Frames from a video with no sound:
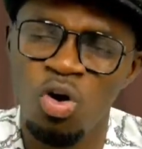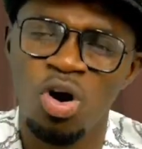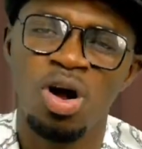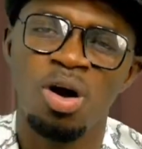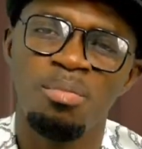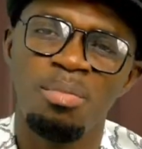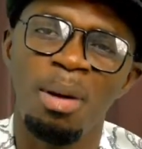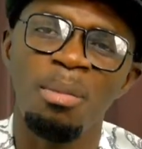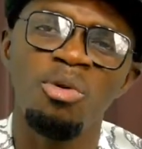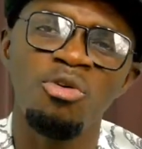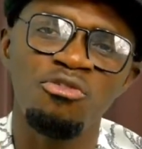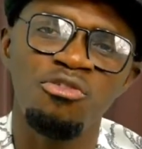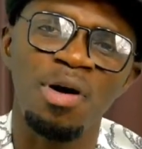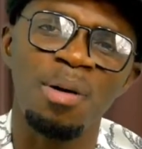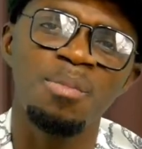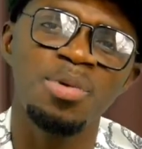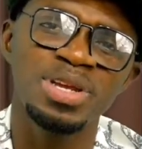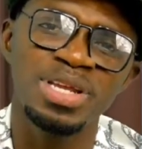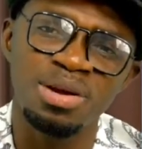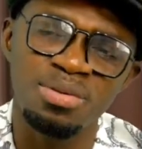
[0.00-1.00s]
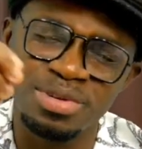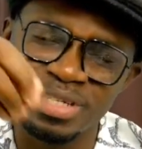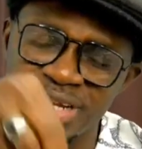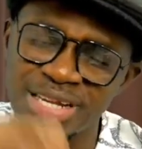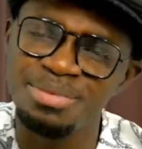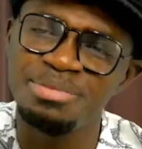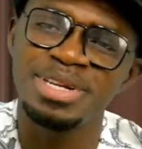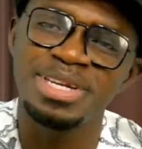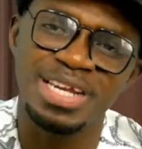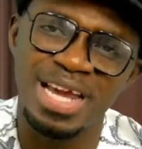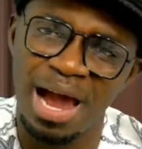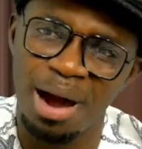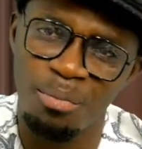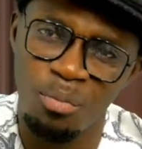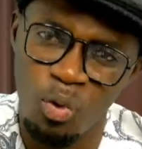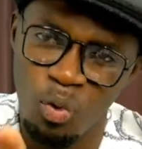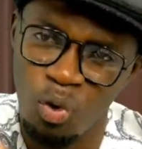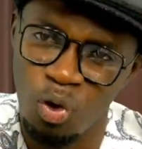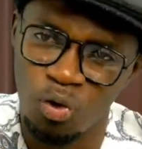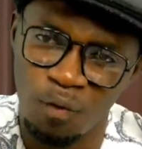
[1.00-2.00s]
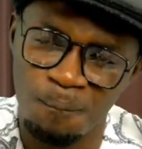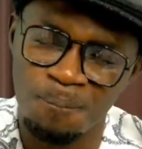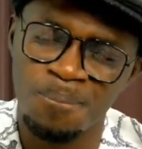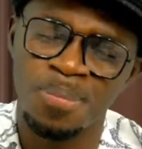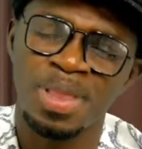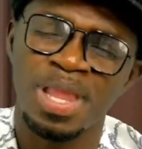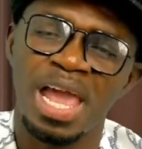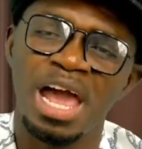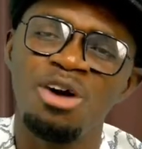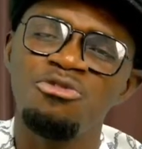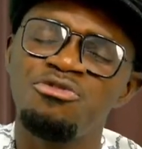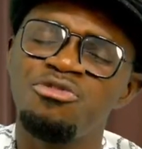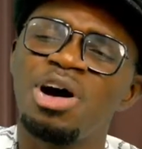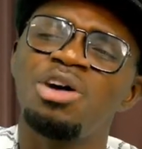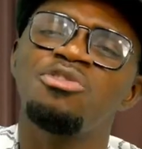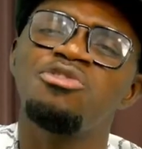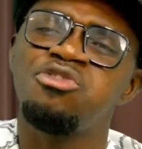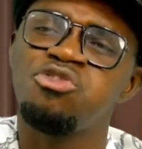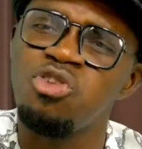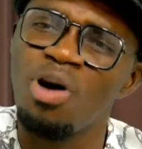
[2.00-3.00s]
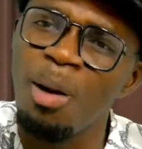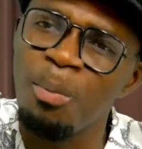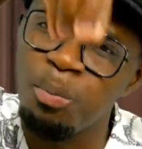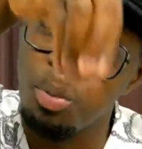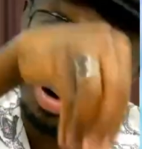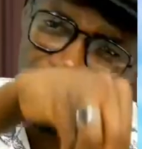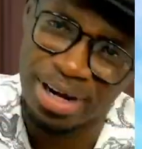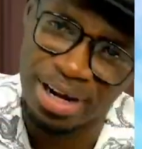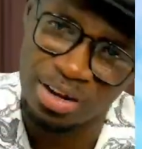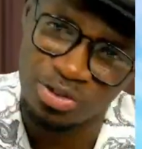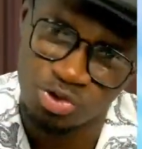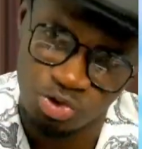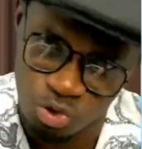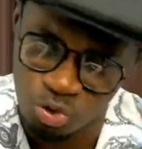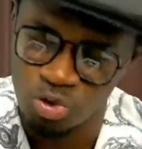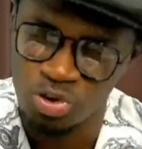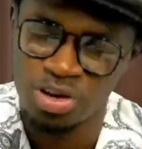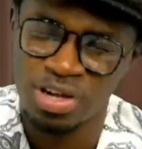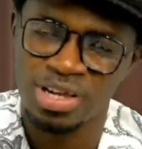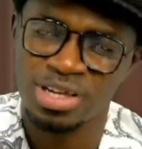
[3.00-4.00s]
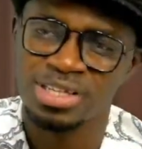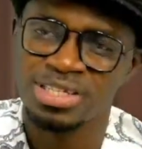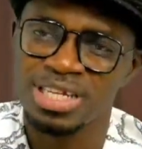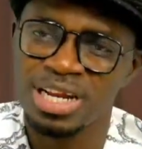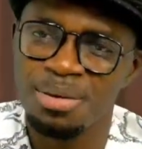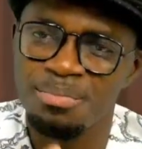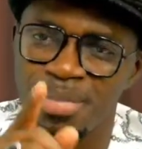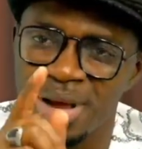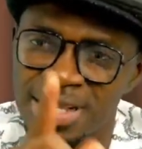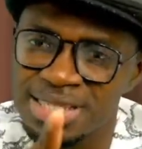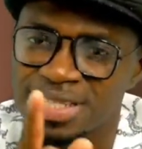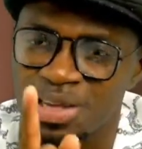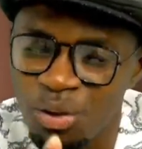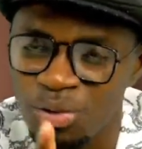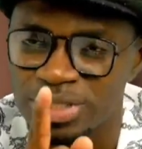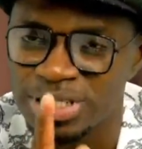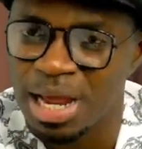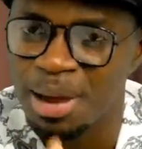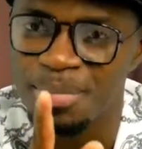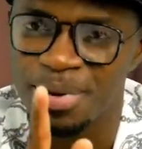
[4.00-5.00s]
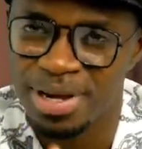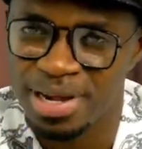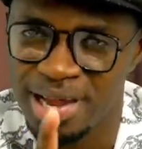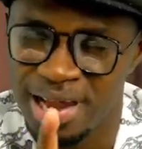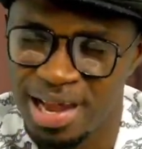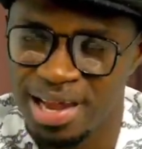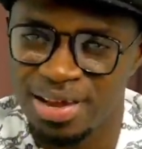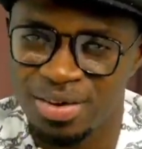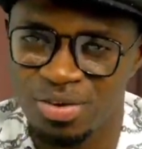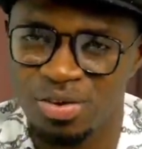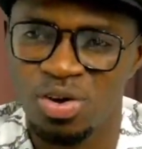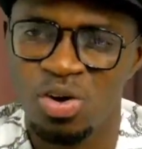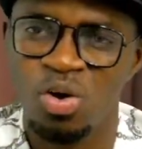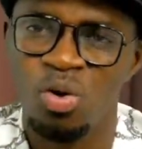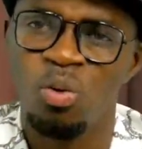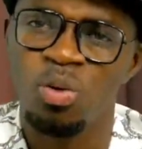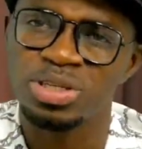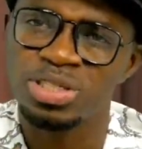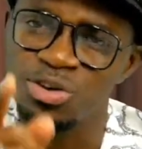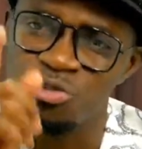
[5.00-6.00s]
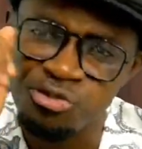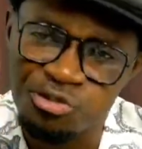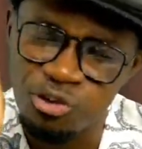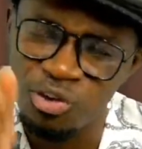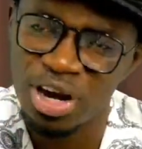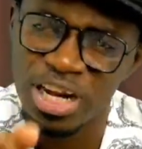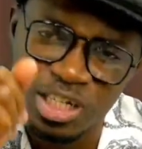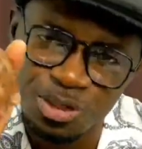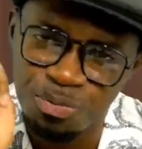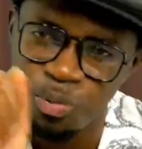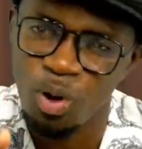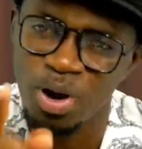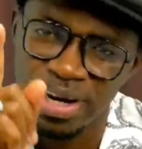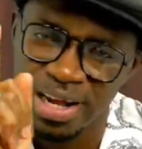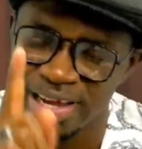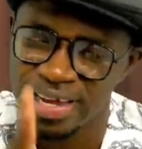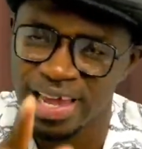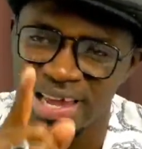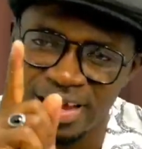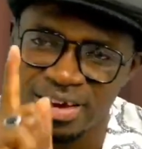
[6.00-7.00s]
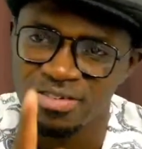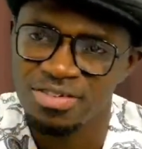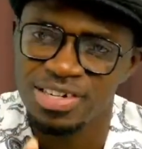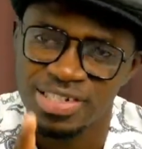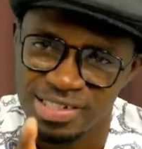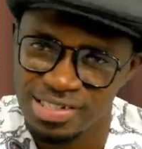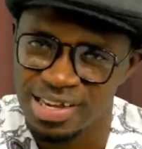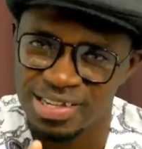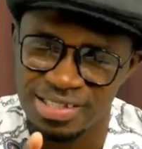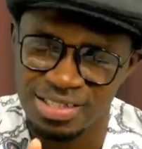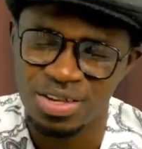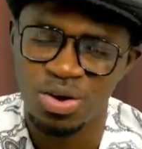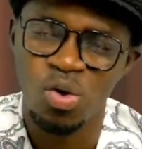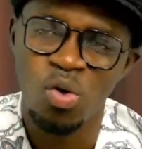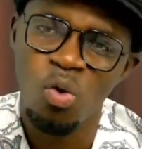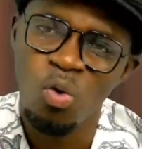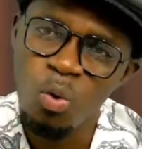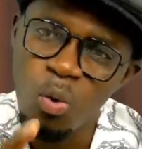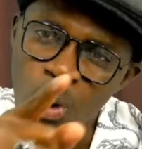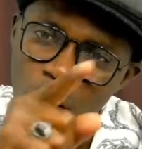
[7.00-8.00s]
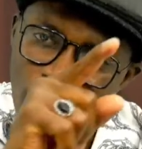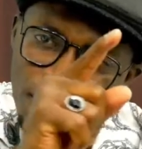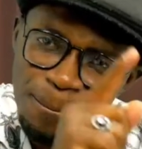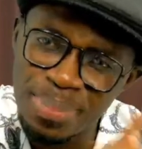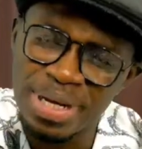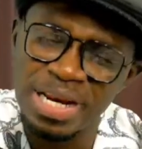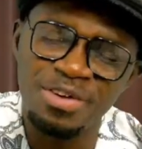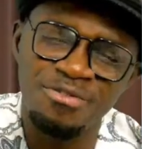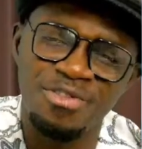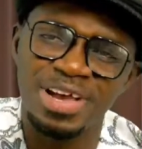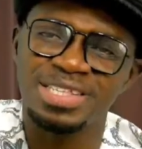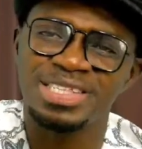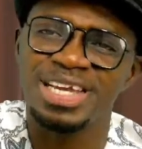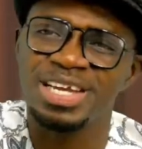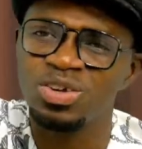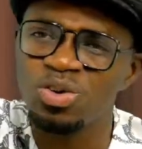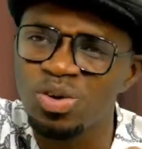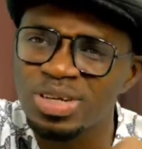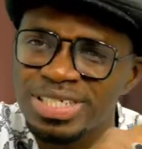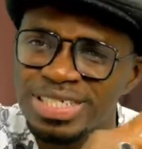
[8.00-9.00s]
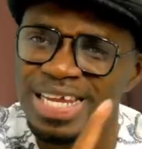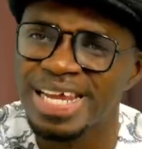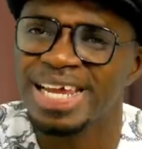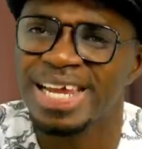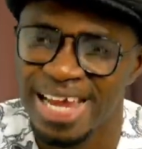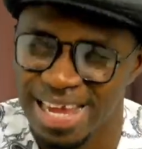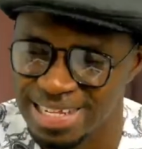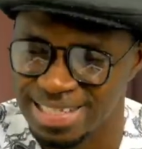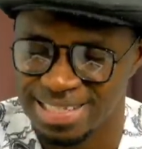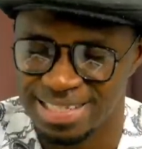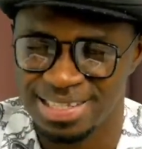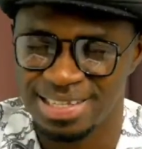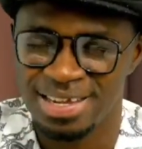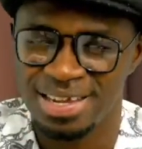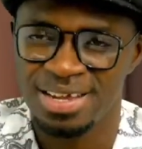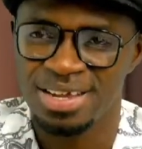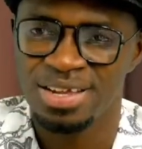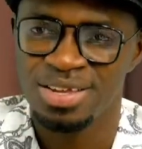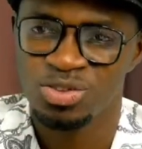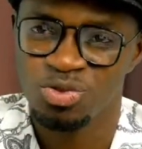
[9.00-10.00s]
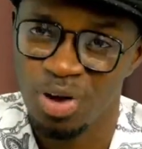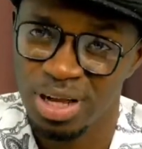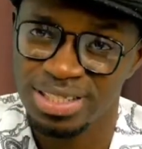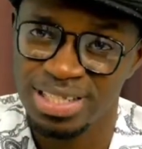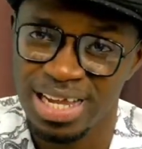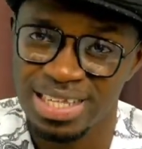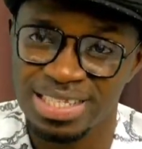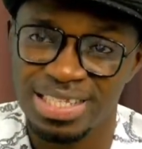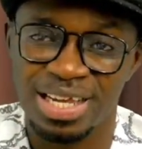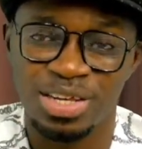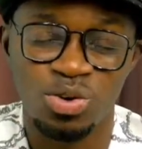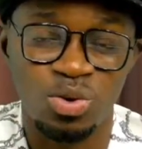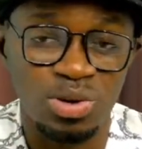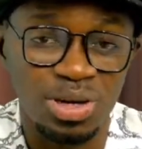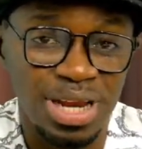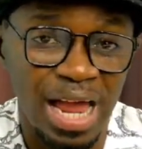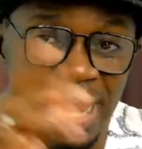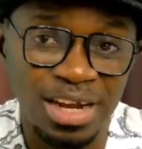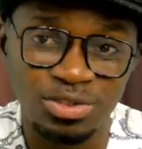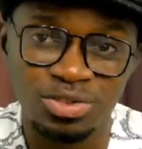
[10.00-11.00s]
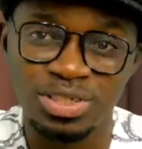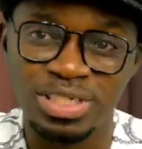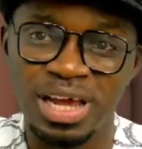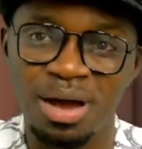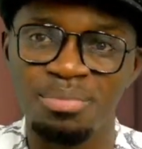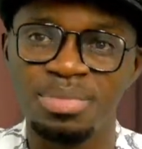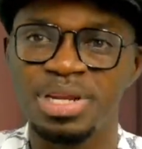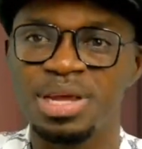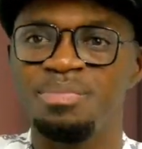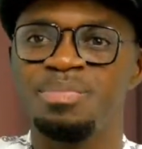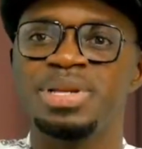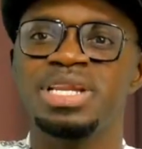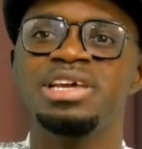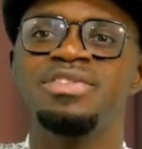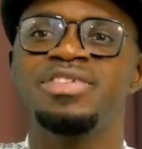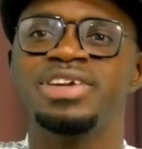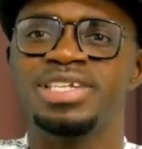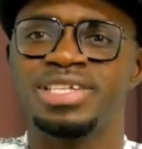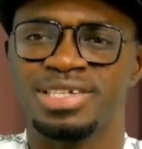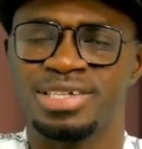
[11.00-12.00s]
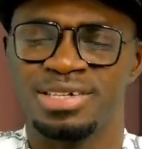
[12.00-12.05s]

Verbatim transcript: Mamma Famu Nim Diamono, and found for Bonenso, said a mensa would have a was a foolish born again Christians who are believers and non thinkers. So, what I say, you lie to them, they believe it.